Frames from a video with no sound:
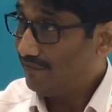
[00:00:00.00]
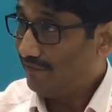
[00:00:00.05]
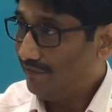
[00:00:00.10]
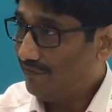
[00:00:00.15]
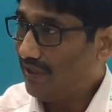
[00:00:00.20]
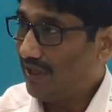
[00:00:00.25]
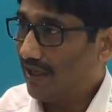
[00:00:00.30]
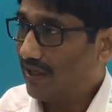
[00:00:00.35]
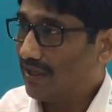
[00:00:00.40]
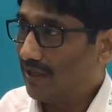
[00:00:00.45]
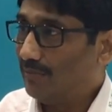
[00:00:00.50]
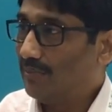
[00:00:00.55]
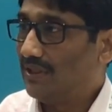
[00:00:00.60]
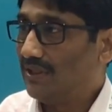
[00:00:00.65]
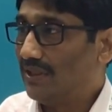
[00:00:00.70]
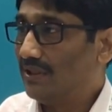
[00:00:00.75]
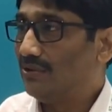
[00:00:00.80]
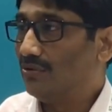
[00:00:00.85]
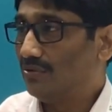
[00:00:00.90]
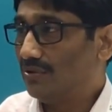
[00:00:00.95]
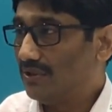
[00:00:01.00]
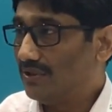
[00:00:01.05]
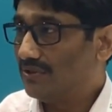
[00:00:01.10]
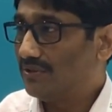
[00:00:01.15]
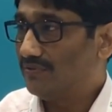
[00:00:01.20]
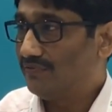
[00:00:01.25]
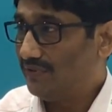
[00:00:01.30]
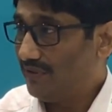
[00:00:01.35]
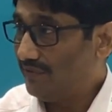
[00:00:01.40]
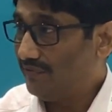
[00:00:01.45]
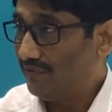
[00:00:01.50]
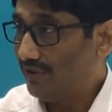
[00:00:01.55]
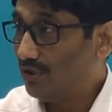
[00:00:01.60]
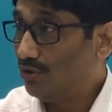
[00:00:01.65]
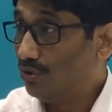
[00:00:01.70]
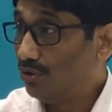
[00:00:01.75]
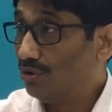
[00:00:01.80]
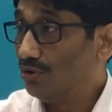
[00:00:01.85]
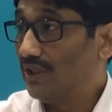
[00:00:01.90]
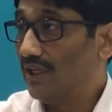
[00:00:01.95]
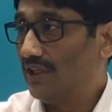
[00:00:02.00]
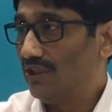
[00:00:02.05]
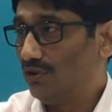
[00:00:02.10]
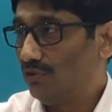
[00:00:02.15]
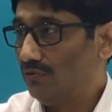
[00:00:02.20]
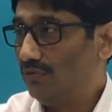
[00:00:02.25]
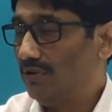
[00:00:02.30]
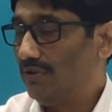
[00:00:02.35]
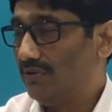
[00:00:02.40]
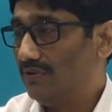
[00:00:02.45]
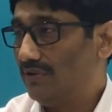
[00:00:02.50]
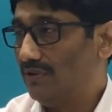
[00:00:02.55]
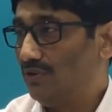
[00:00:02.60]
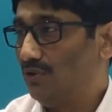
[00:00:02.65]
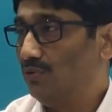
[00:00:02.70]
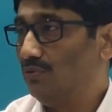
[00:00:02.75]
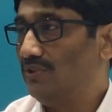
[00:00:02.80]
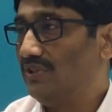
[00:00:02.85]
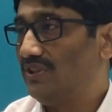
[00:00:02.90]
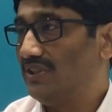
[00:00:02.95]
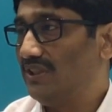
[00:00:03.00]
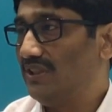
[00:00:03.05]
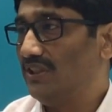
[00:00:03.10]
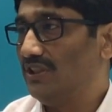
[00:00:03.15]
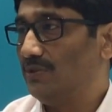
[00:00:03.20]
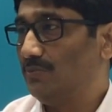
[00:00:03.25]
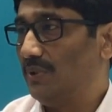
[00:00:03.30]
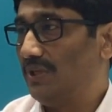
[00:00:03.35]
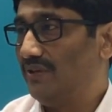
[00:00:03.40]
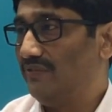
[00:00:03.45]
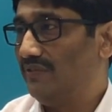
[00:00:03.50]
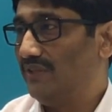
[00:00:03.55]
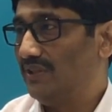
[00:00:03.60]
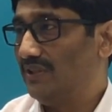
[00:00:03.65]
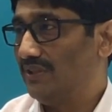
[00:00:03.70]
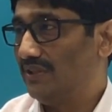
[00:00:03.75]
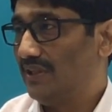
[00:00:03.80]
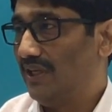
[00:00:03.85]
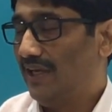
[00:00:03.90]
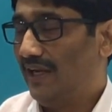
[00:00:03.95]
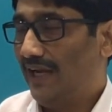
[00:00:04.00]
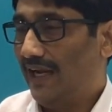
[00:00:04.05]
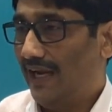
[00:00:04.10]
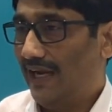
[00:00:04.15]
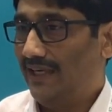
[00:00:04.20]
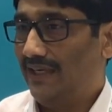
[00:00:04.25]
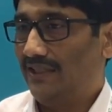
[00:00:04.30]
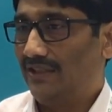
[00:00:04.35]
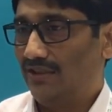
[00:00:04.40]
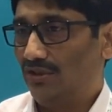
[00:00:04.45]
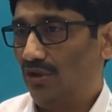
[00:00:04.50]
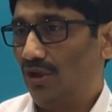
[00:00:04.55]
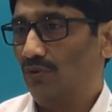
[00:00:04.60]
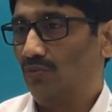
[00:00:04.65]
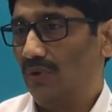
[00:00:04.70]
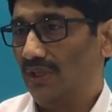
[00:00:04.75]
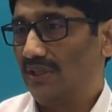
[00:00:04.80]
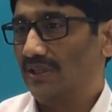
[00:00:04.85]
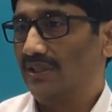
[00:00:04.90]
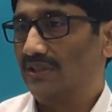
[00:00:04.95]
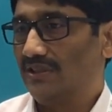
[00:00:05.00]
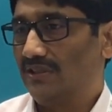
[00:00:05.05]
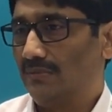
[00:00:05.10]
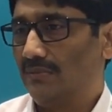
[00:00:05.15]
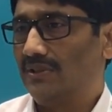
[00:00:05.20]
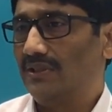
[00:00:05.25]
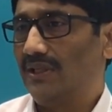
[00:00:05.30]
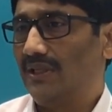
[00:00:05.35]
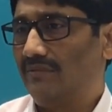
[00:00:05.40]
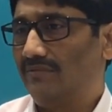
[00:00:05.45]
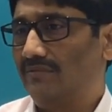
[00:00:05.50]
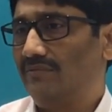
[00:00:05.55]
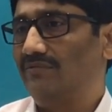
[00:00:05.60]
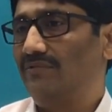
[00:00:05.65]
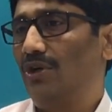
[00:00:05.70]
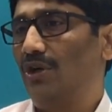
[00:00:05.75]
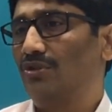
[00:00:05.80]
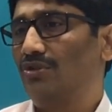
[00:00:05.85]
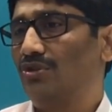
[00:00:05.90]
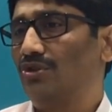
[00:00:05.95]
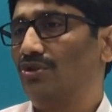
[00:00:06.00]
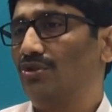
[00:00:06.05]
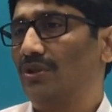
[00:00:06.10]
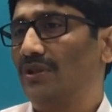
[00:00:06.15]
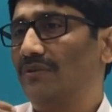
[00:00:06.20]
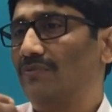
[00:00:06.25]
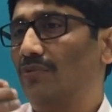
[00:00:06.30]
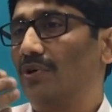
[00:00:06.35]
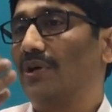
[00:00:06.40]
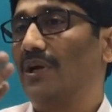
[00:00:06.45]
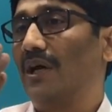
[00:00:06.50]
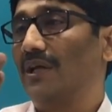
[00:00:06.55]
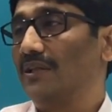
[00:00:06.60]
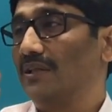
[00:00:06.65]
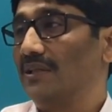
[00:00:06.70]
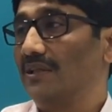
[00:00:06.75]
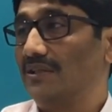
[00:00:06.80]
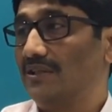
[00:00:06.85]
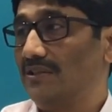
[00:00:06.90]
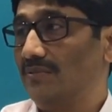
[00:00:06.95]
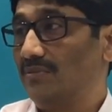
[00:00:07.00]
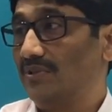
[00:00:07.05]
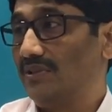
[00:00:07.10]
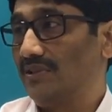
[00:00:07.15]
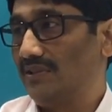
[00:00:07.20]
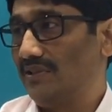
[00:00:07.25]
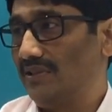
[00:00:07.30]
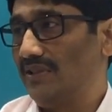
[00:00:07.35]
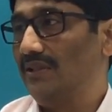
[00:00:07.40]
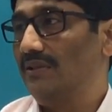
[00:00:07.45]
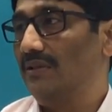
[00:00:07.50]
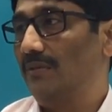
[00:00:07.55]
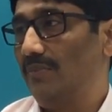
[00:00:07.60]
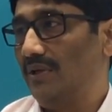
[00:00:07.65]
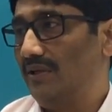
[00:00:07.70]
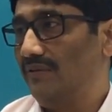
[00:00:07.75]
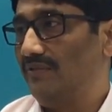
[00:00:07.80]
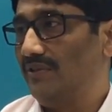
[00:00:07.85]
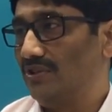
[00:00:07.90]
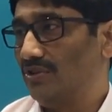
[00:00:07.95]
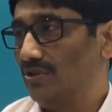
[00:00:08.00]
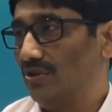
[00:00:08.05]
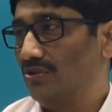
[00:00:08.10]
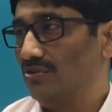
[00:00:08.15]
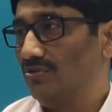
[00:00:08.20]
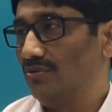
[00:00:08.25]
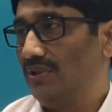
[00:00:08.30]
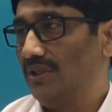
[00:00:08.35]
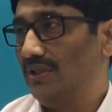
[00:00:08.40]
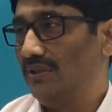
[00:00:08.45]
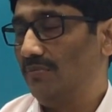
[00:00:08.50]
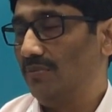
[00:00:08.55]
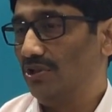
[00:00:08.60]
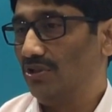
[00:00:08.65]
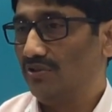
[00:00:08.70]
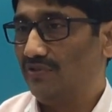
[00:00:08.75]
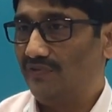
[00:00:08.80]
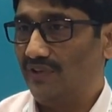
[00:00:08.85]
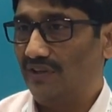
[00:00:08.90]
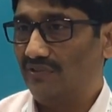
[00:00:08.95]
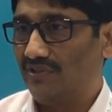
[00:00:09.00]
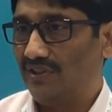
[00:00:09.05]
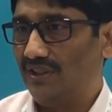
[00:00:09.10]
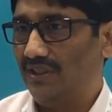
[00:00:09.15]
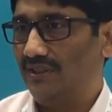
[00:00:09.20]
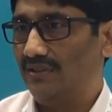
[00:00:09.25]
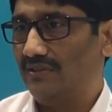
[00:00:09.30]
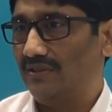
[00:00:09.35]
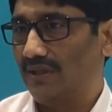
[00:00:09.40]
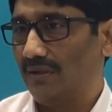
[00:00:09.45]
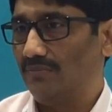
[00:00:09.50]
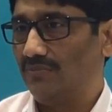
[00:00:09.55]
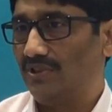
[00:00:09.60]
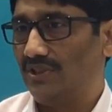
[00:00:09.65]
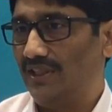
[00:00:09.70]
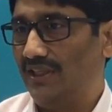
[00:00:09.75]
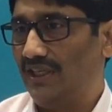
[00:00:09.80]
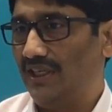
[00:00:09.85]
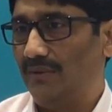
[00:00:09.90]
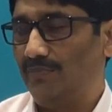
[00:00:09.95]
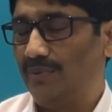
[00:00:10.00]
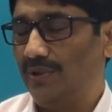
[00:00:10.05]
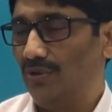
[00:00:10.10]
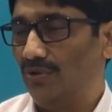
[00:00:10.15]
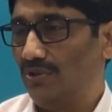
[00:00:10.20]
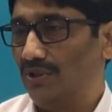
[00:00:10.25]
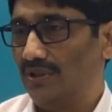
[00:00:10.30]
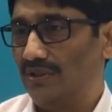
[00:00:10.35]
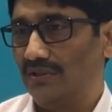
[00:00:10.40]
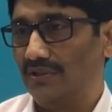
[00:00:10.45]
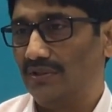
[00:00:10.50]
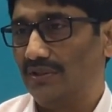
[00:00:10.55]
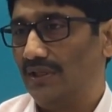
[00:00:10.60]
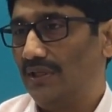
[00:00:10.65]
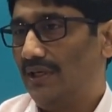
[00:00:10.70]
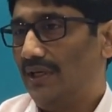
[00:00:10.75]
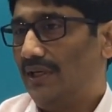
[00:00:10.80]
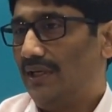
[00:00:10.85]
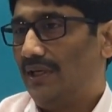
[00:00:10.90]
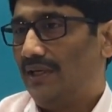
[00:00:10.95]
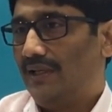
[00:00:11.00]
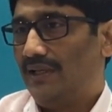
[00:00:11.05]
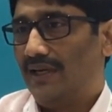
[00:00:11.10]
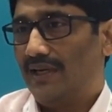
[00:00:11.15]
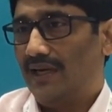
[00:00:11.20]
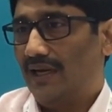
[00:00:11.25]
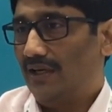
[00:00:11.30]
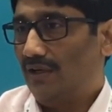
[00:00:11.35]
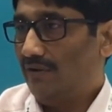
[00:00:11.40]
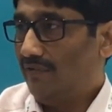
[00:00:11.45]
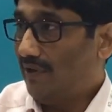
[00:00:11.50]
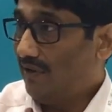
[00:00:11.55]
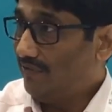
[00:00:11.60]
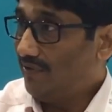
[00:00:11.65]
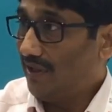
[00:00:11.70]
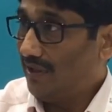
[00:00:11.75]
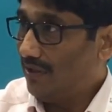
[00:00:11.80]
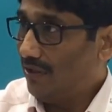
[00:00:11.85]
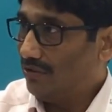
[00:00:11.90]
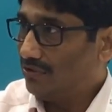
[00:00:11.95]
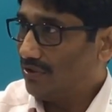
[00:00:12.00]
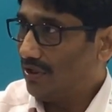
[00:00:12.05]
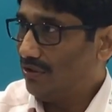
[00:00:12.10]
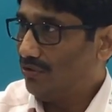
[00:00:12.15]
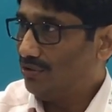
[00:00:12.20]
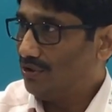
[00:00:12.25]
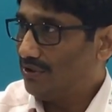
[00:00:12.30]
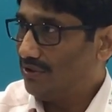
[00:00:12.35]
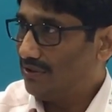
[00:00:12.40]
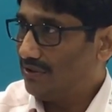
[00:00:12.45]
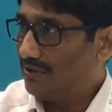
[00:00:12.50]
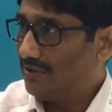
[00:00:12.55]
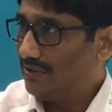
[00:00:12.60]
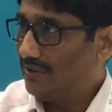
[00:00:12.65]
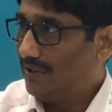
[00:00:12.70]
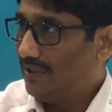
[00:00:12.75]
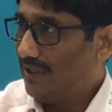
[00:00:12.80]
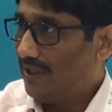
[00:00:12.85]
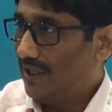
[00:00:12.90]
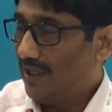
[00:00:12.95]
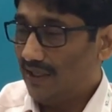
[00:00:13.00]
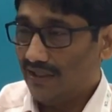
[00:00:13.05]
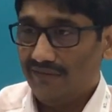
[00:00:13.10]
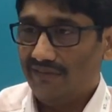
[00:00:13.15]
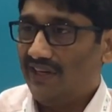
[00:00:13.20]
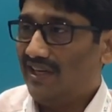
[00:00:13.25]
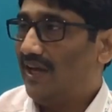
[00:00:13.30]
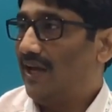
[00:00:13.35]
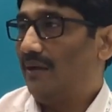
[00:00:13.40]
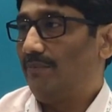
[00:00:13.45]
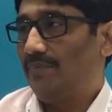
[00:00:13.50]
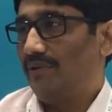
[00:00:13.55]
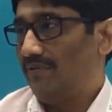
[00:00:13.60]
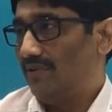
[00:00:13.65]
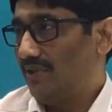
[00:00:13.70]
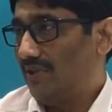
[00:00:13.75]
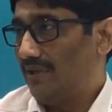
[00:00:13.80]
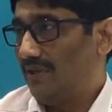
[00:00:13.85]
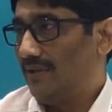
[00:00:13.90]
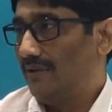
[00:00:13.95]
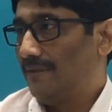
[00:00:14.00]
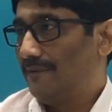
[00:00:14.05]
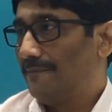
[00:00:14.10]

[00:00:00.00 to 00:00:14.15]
we are committed to this. We know that you will see these benefits. And it is not one customer, then we also show him what other customers are seeing the benefits also it. Because we have seen some CETP owners, they kind of have done our solutions and they're very happy with it.